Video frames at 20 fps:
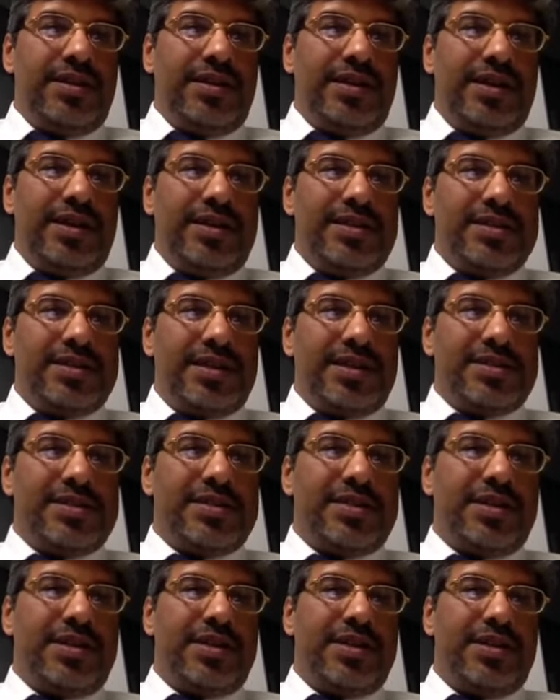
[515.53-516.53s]
and
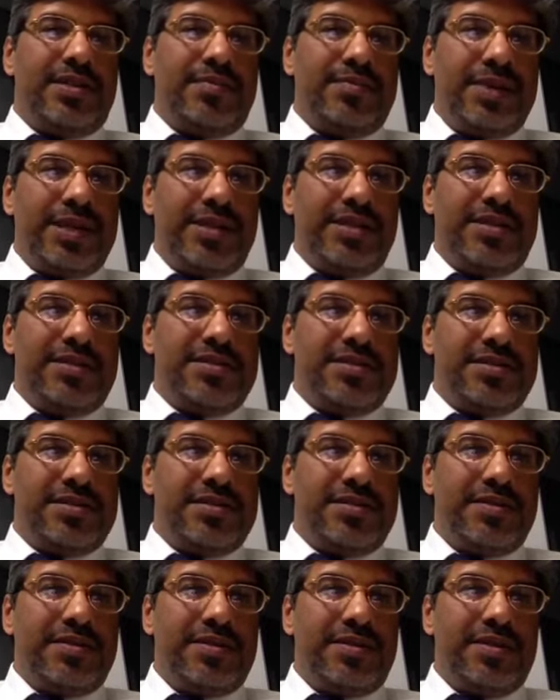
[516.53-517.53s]
statistical
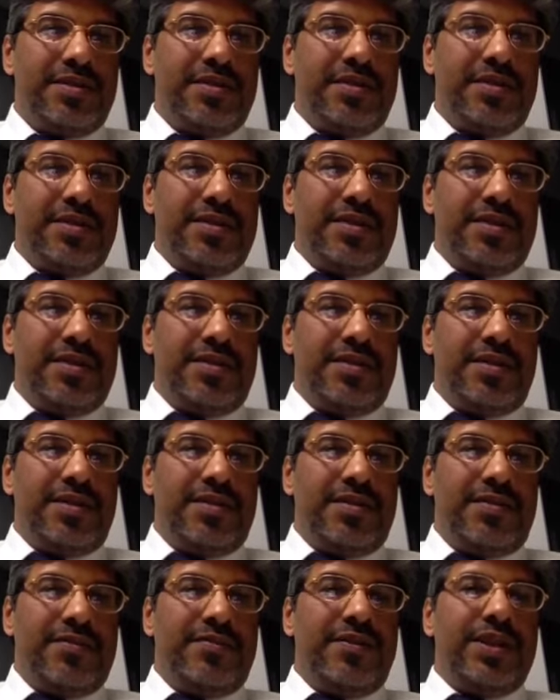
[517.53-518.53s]
methods.
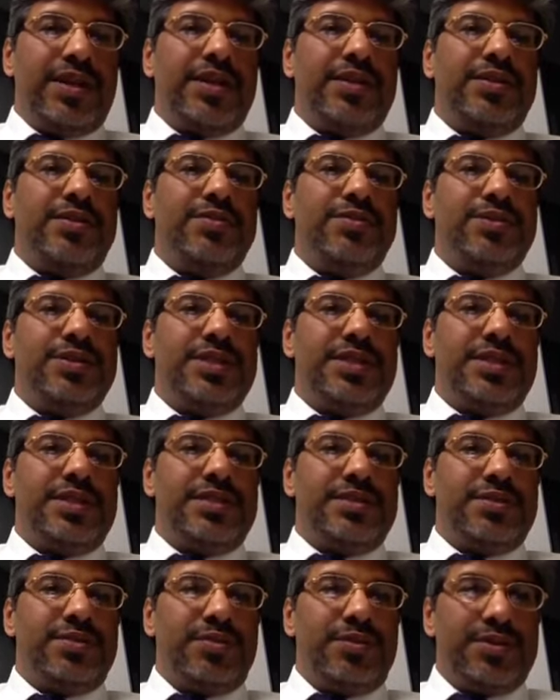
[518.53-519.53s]
We can use
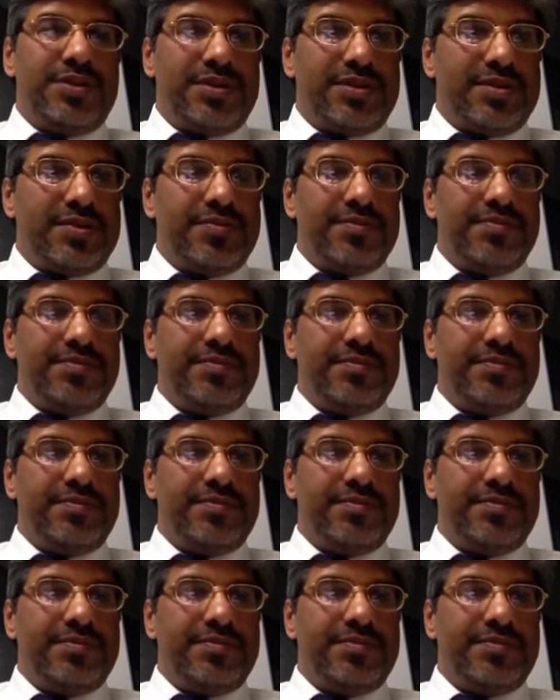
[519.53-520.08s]
these tools.